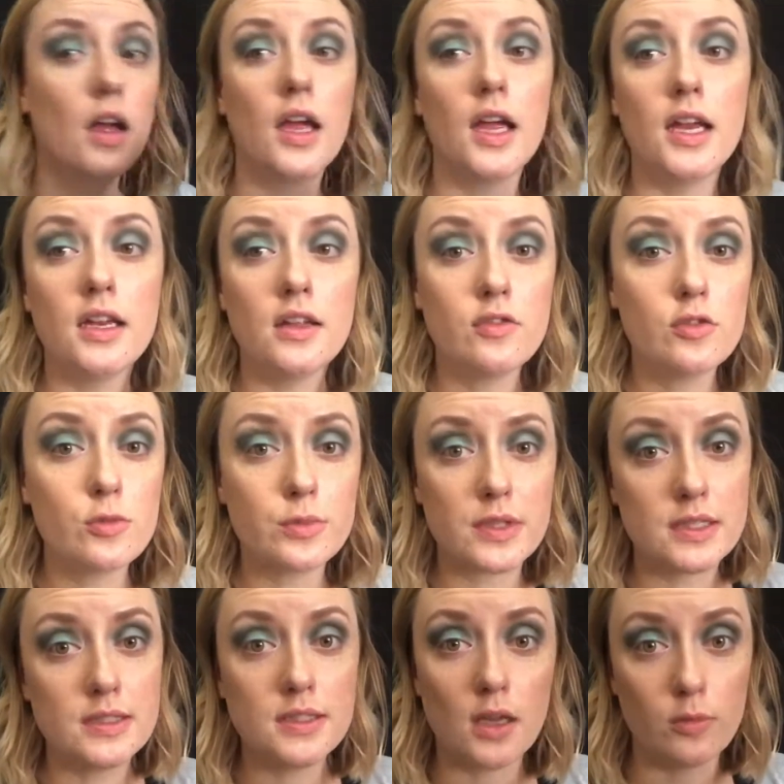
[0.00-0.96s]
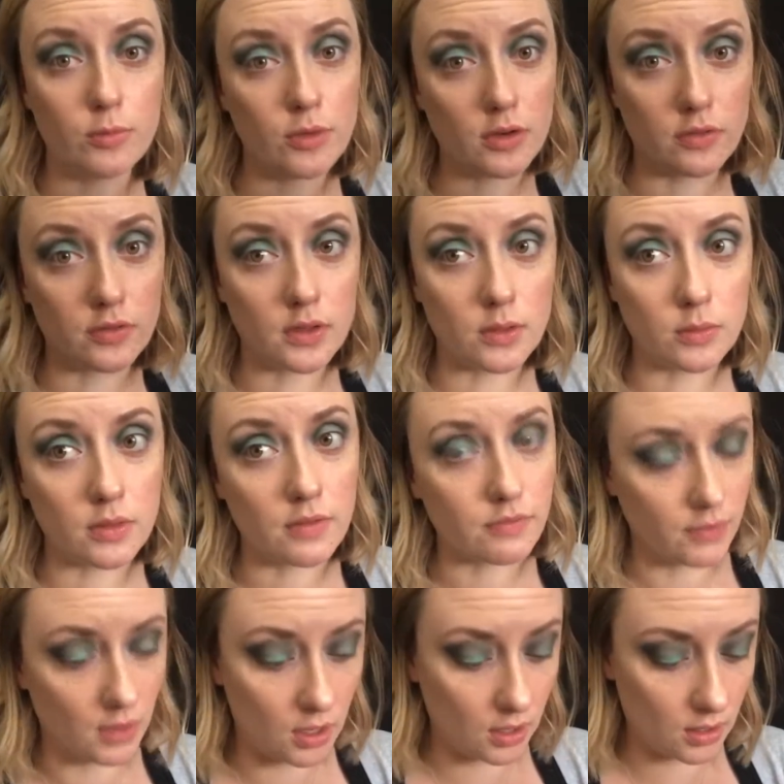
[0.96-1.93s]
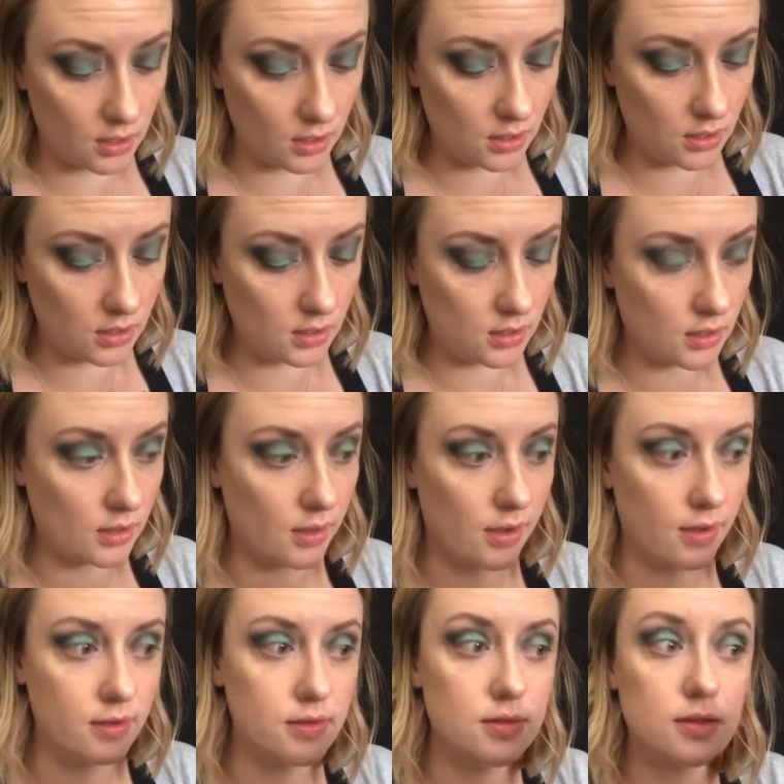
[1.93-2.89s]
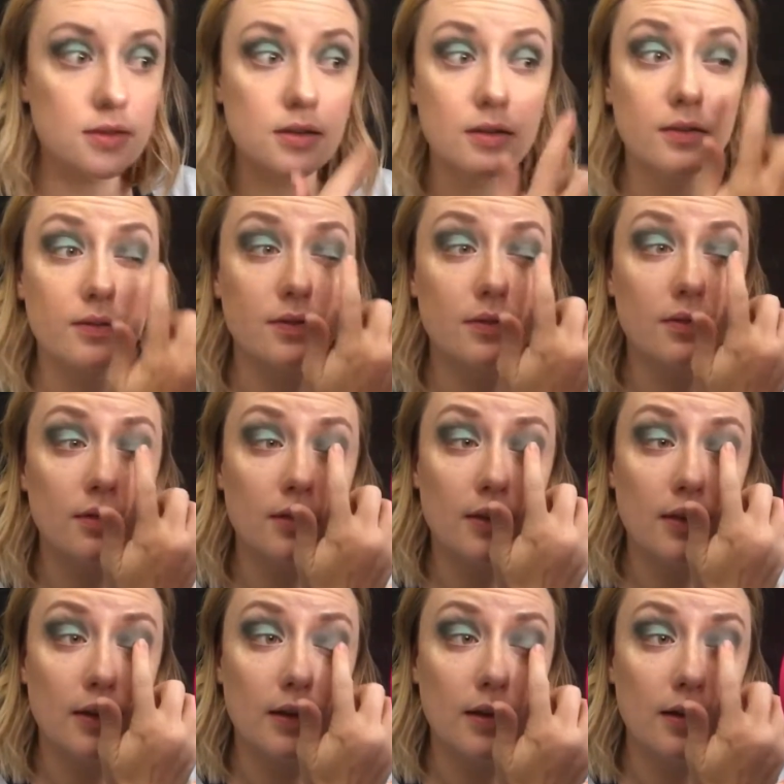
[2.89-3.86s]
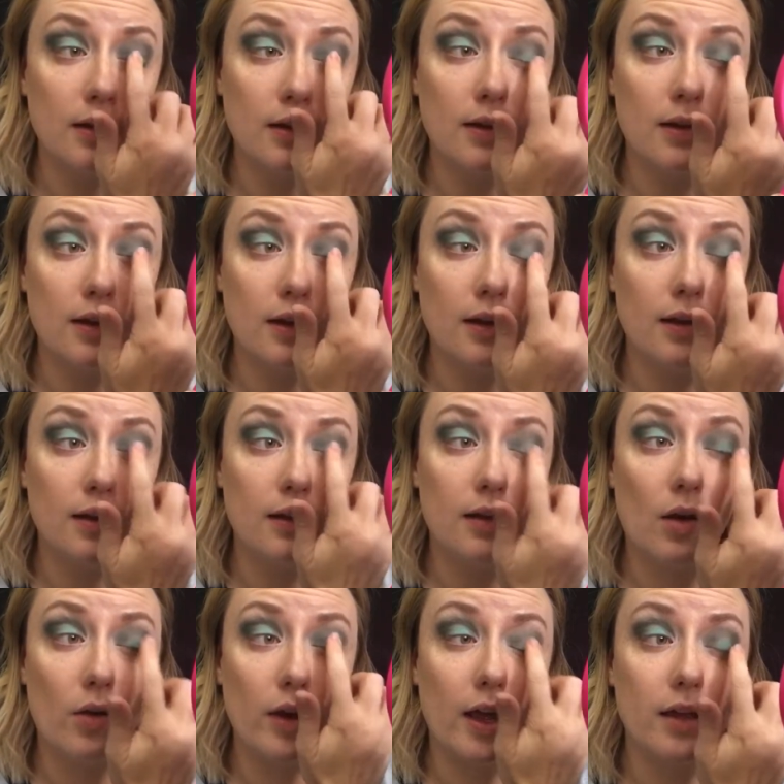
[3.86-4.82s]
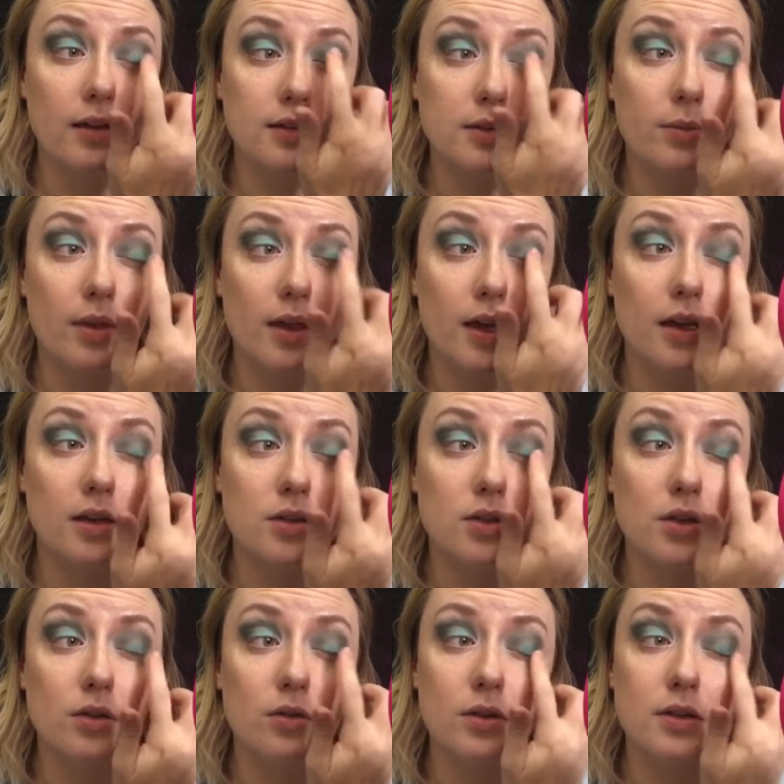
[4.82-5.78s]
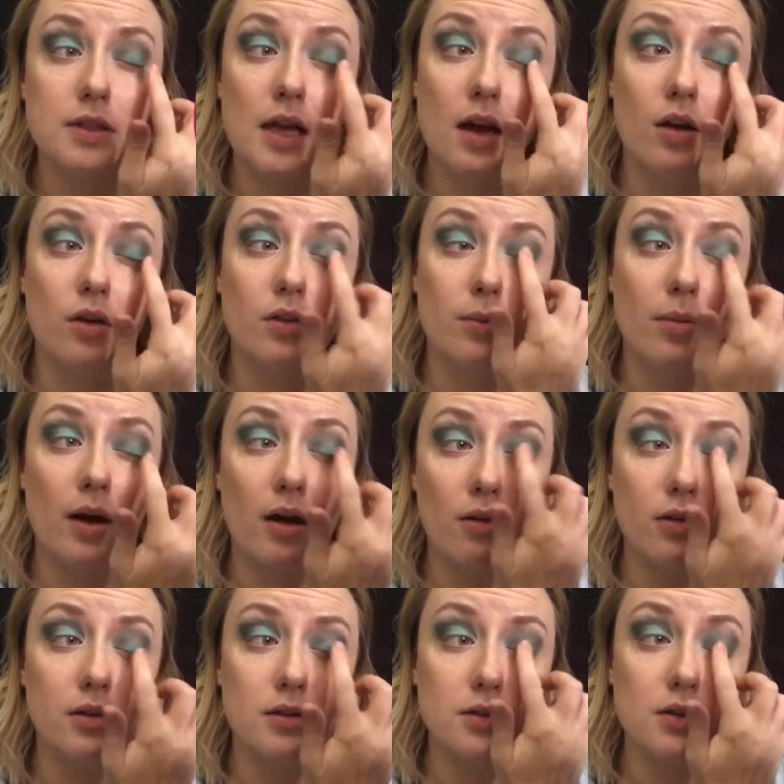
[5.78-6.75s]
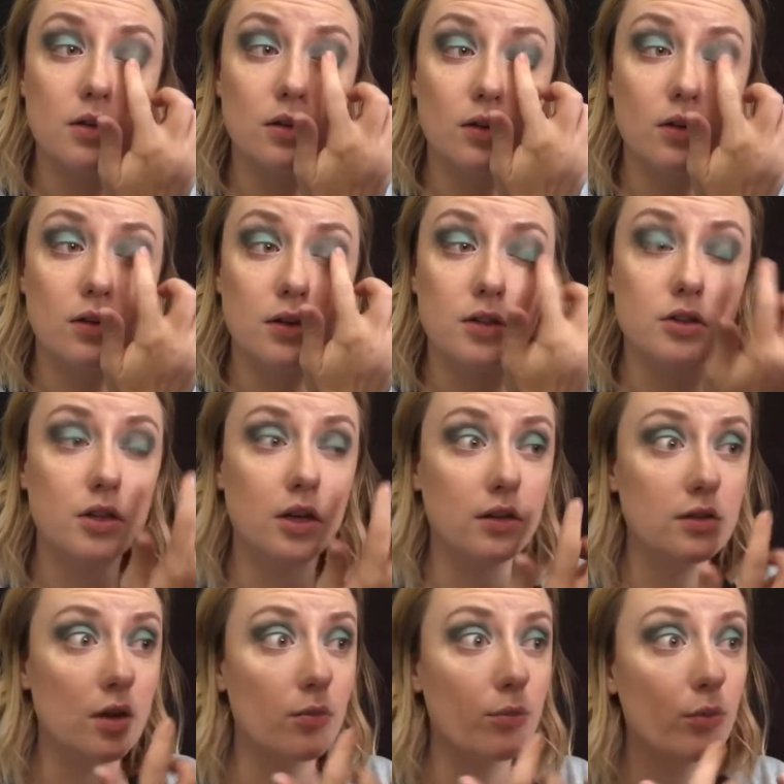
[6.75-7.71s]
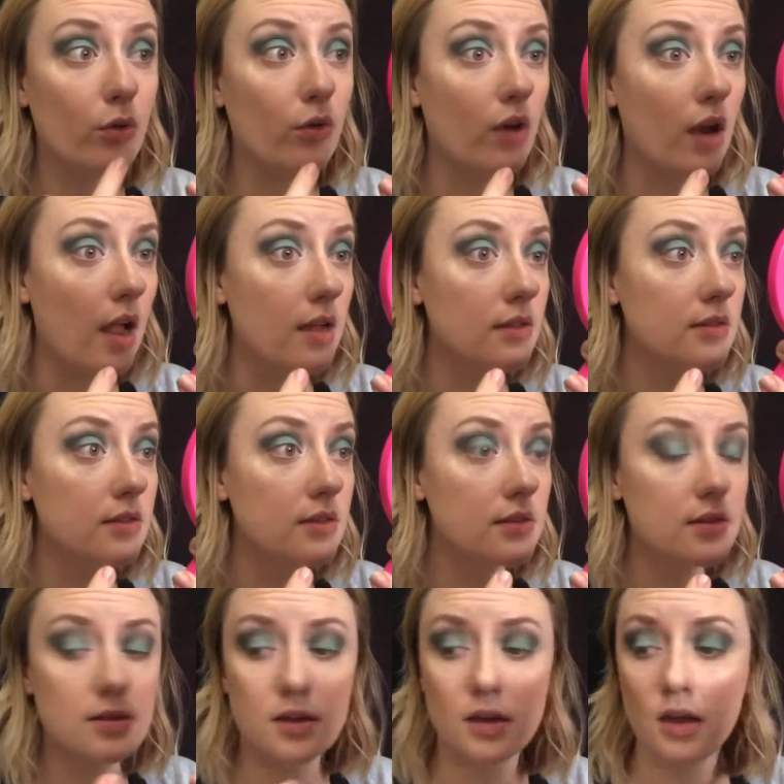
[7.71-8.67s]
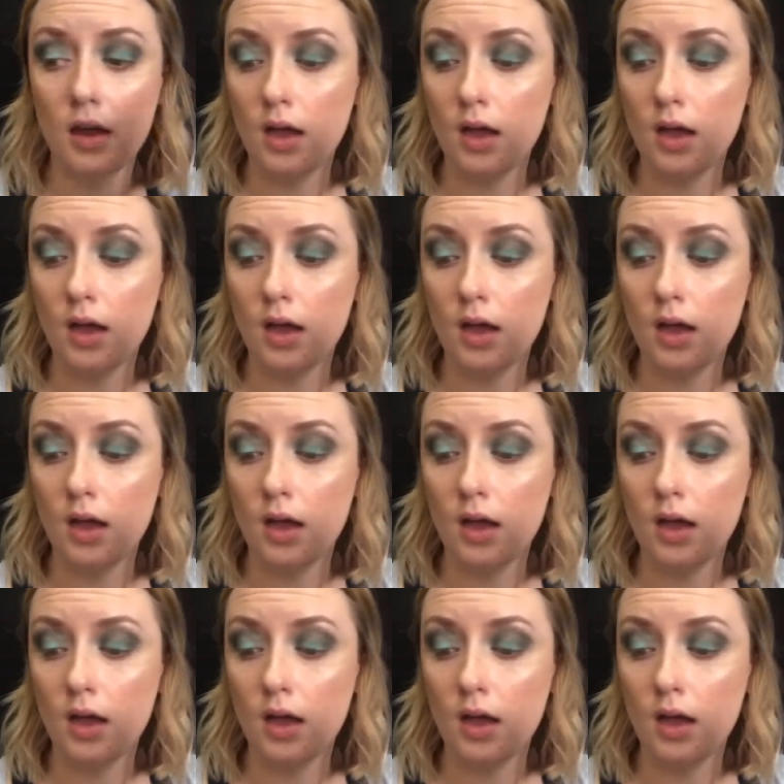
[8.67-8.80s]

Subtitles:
It even blends out beautifully with a finger, guys. Now again, some of that too is how the powders or the shades are pressed.